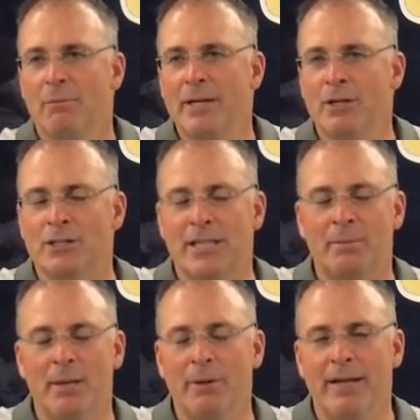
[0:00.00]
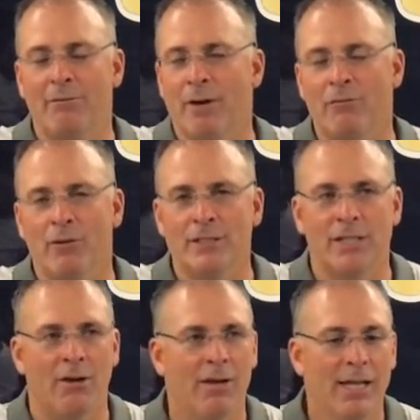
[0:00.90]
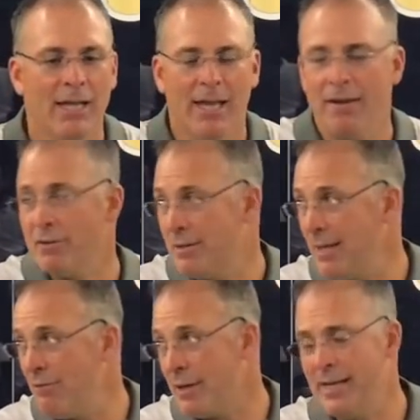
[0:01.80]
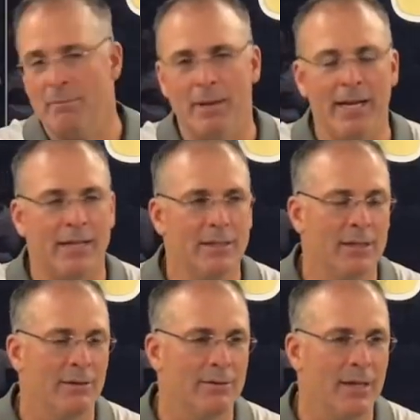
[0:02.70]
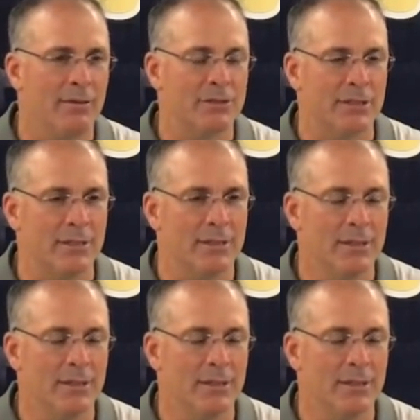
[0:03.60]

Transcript: We do the same thing. We got referees, you know, every every team meeting, you know, obviously,